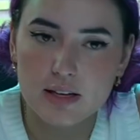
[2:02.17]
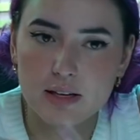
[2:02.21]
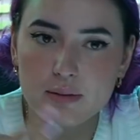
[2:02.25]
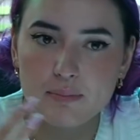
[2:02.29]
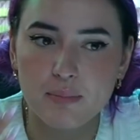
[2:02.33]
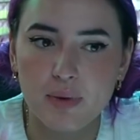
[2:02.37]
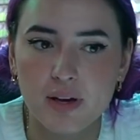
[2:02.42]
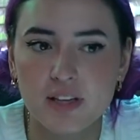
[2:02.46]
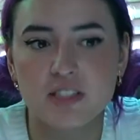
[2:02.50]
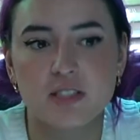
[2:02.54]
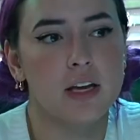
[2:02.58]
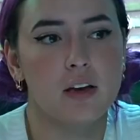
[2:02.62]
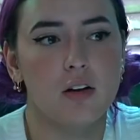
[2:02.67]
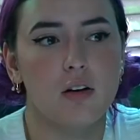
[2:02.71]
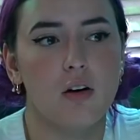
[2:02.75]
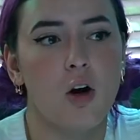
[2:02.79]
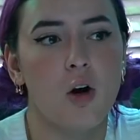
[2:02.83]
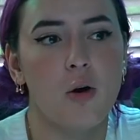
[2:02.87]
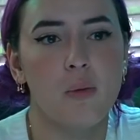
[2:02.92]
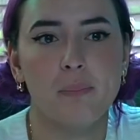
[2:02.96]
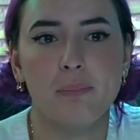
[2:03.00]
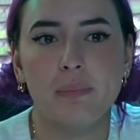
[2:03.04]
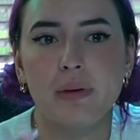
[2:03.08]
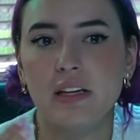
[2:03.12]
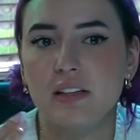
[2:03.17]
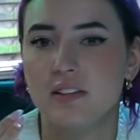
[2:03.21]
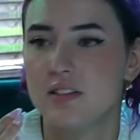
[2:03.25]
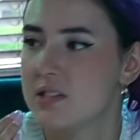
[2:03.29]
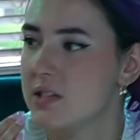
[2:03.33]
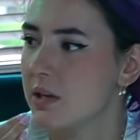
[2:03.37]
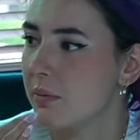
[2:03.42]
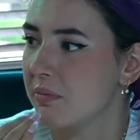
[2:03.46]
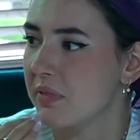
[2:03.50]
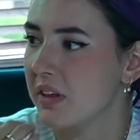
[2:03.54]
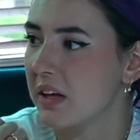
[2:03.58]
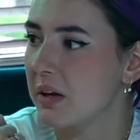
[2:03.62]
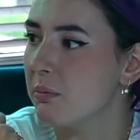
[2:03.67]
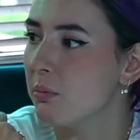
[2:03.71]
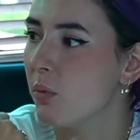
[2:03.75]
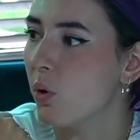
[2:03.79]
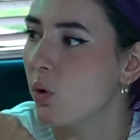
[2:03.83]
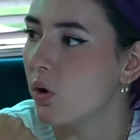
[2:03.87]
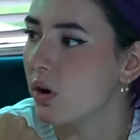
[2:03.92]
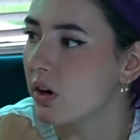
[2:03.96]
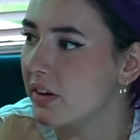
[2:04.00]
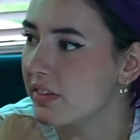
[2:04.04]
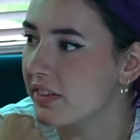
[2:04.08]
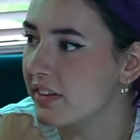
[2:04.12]
must all mean something
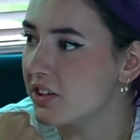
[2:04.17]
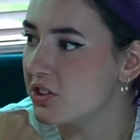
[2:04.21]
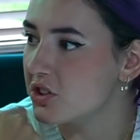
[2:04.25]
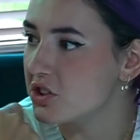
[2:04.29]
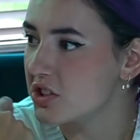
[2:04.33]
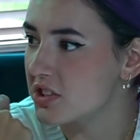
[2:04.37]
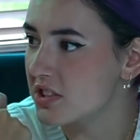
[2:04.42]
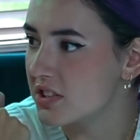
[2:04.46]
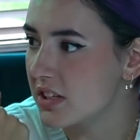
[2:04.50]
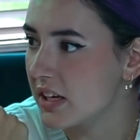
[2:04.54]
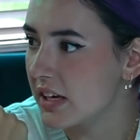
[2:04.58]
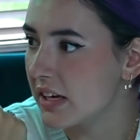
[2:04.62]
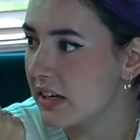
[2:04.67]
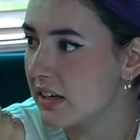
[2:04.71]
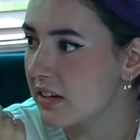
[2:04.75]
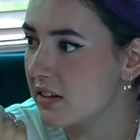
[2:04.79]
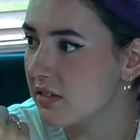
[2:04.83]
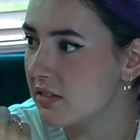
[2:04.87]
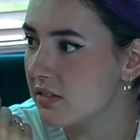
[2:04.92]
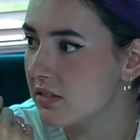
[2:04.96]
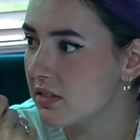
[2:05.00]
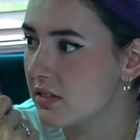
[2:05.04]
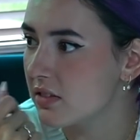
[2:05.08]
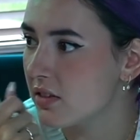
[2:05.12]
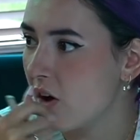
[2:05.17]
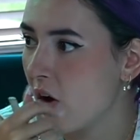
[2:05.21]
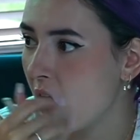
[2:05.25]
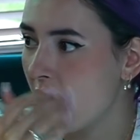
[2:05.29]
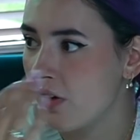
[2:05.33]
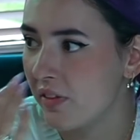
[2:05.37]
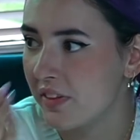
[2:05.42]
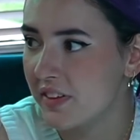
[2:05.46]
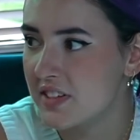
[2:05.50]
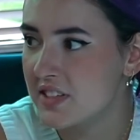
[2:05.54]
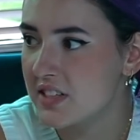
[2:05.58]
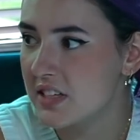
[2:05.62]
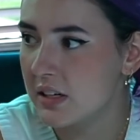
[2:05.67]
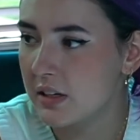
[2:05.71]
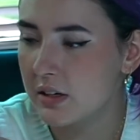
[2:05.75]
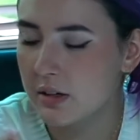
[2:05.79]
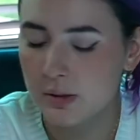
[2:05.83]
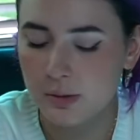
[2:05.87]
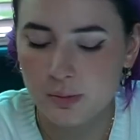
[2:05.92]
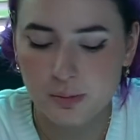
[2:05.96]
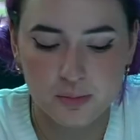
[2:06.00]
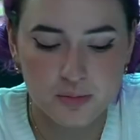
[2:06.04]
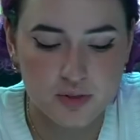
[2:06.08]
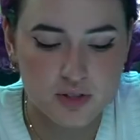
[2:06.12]
more than just like all the
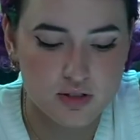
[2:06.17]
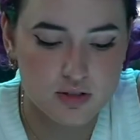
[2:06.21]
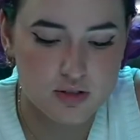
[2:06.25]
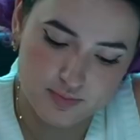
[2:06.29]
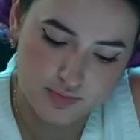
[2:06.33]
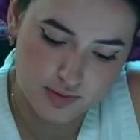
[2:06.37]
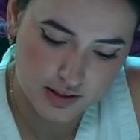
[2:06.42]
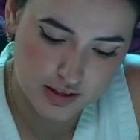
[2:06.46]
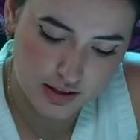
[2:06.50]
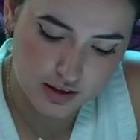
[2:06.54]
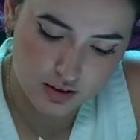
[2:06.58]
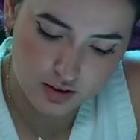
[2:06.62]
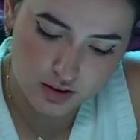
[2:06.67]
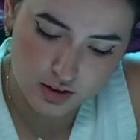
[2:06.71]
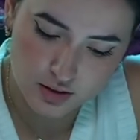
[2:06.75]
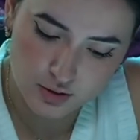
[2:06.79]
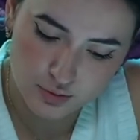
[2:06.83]
serums kill you.